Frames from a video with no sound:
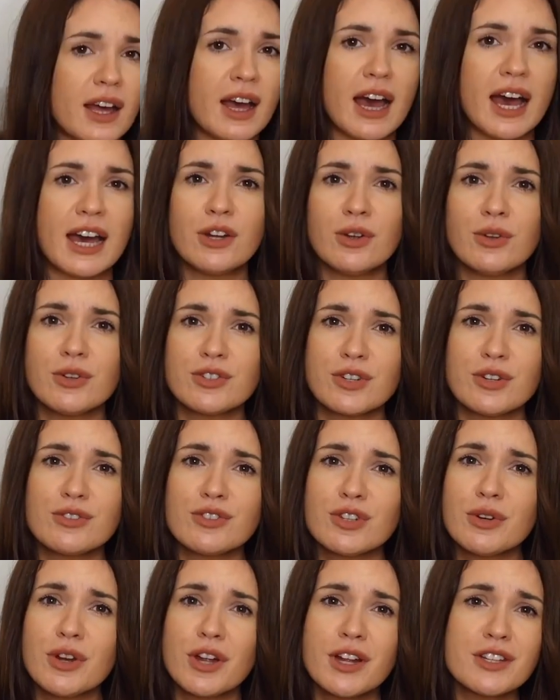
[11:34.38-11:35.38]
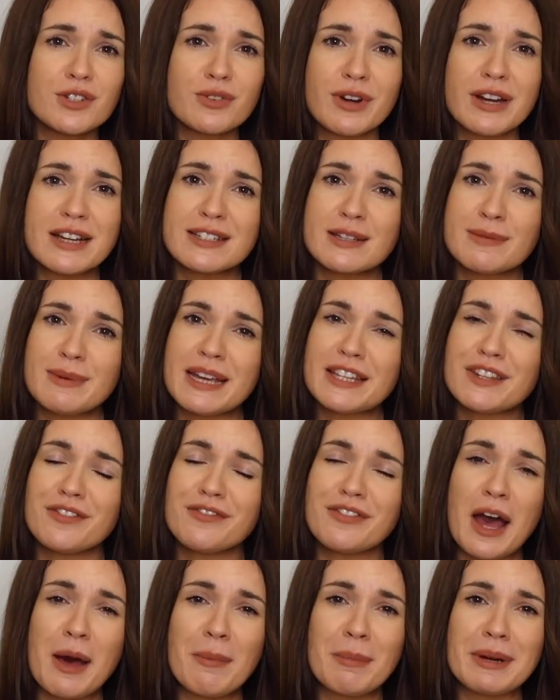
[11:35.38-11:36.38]
And also, don't underestimate the
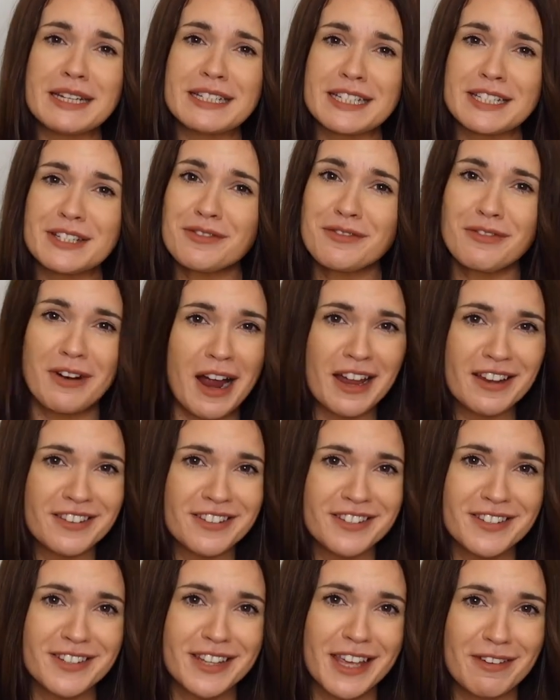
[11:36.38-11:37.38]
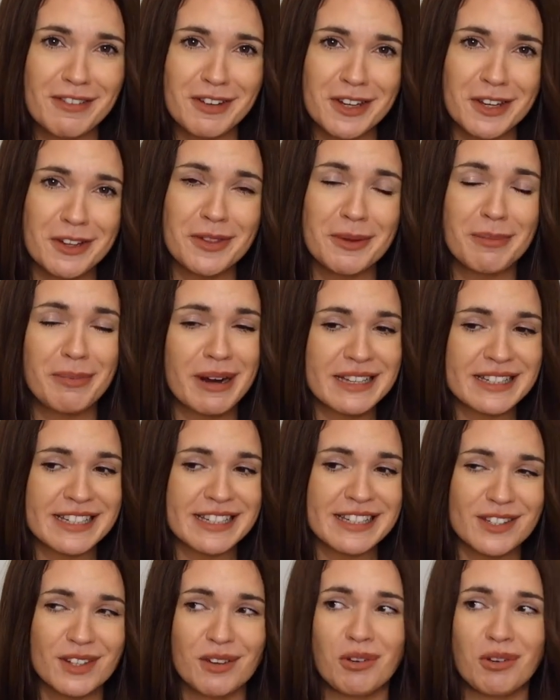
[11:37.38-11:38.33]
families and the friends giving you the presents.